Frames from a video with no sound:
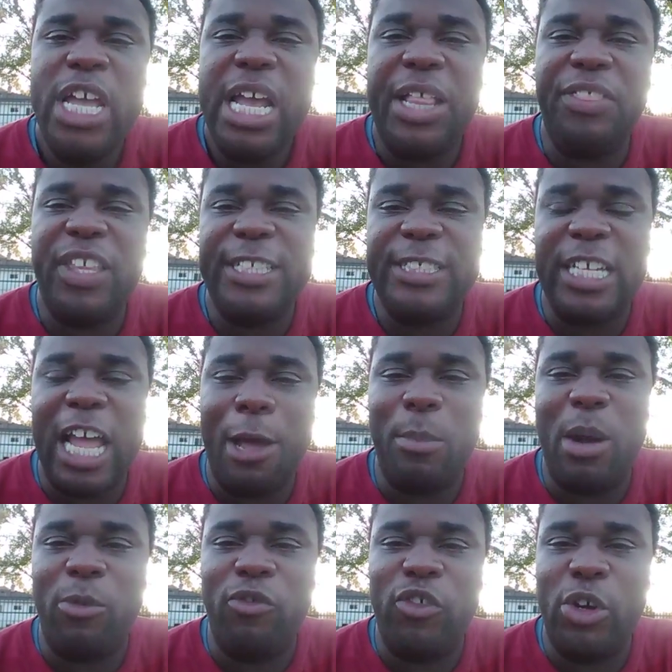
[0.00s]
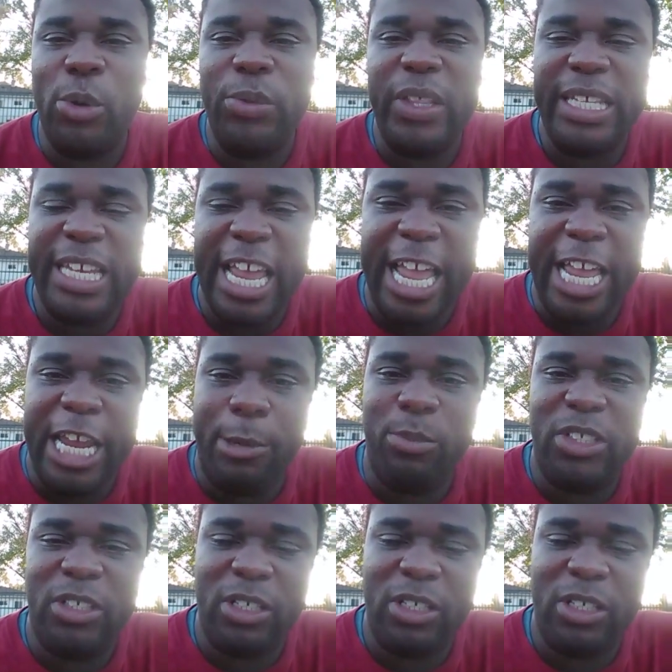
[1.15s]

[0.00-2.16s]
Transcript: and this time I'm reviewing the game